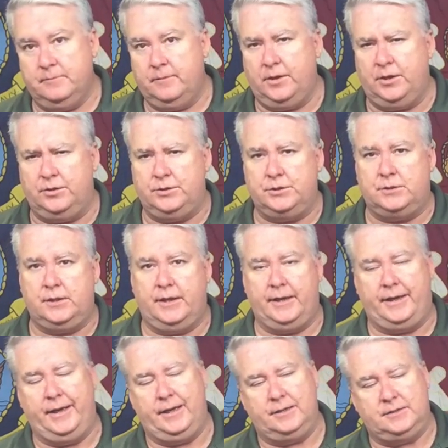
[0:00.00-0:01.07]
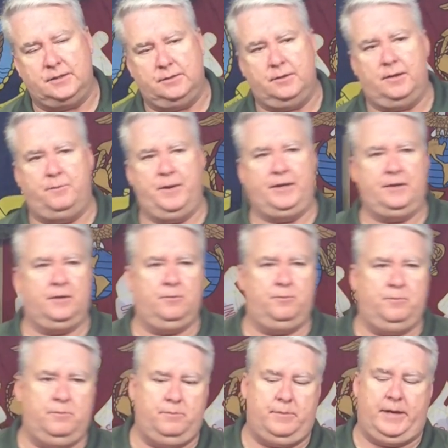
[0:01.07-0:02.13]
You know, just again, it's a
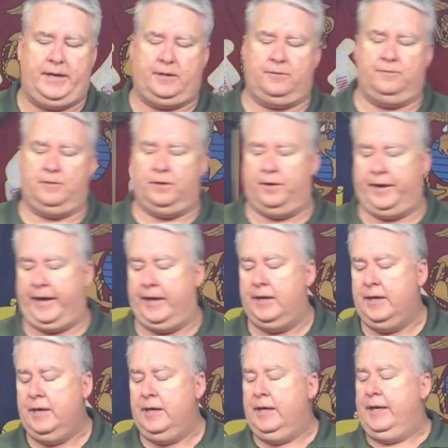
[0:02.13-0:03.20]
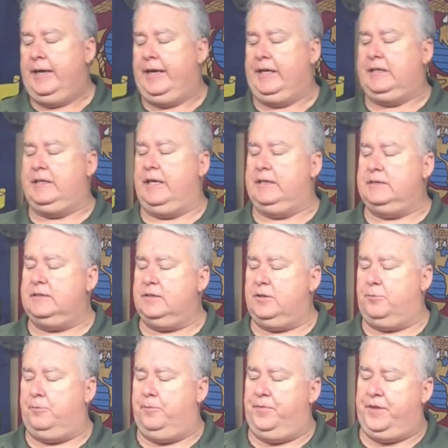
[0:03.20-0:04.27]
matter of learning it. It does
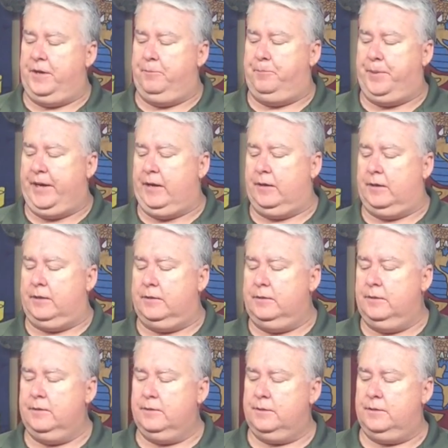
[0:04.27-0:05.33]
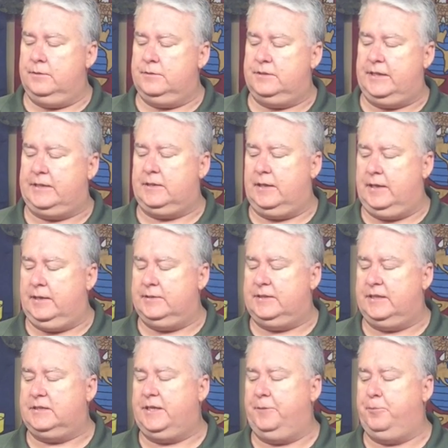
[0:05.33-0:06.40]
the barrel,
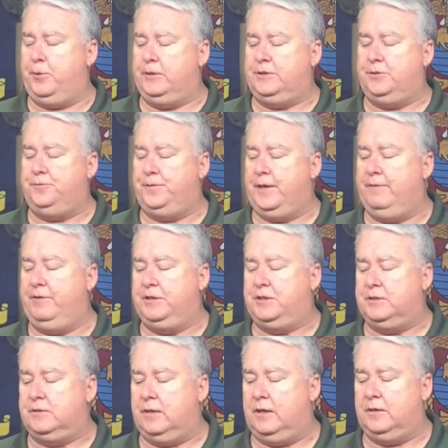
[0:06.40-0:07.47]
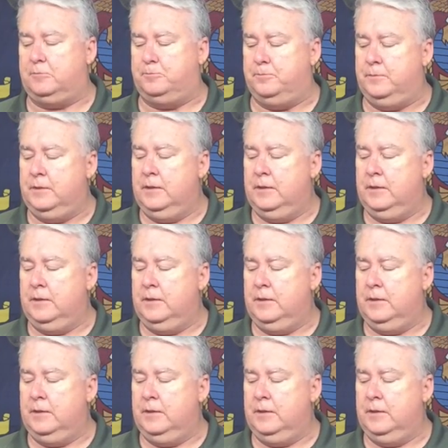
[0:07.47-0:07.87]
16.25 inches long.